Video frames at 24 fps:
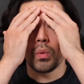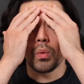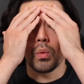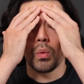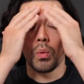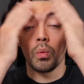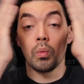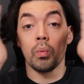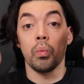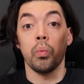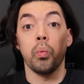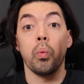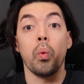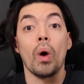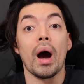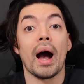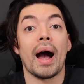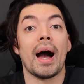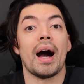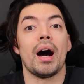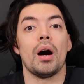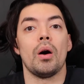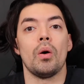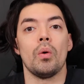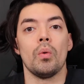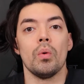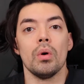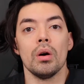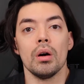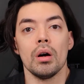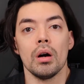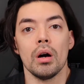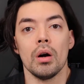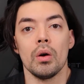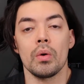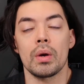Wow.
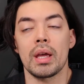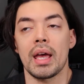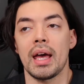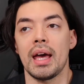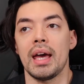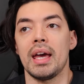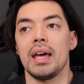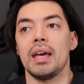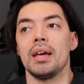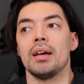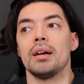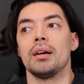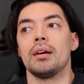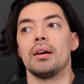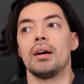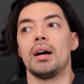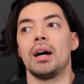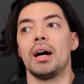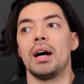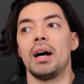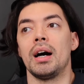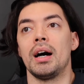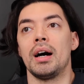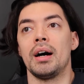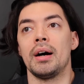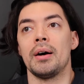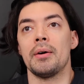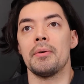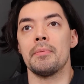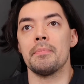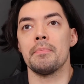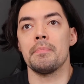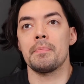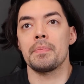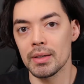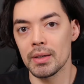Okay.
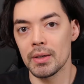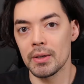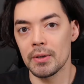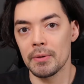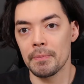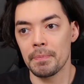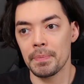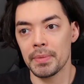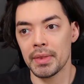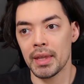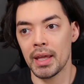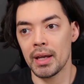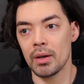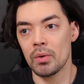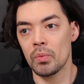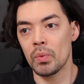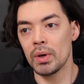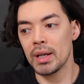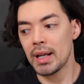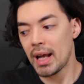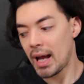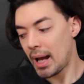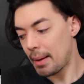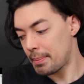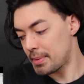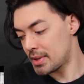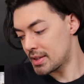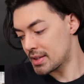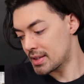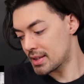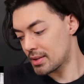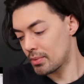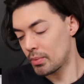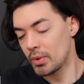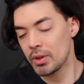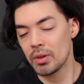Like, what
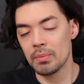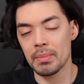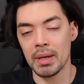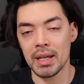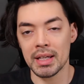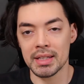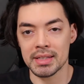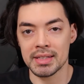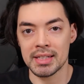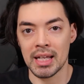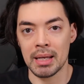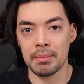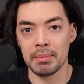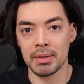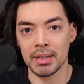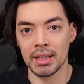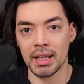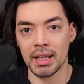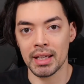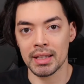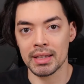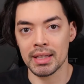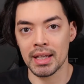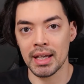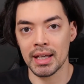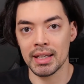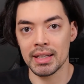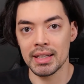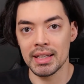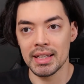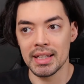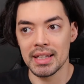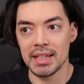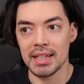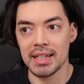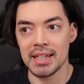happens when you make a statement like that
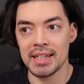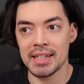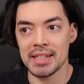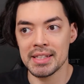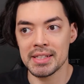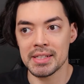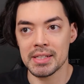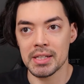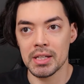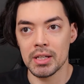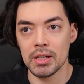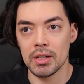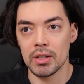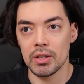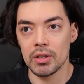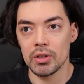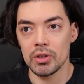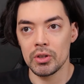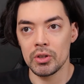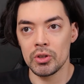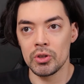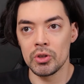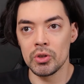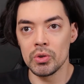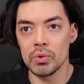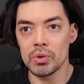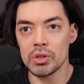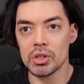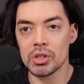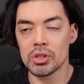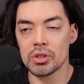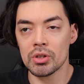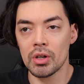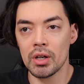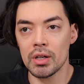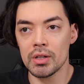is you
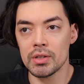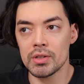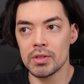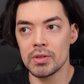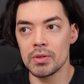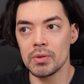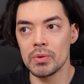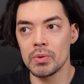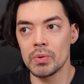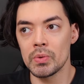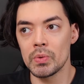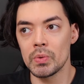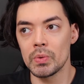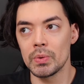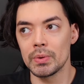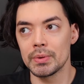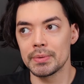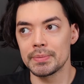start to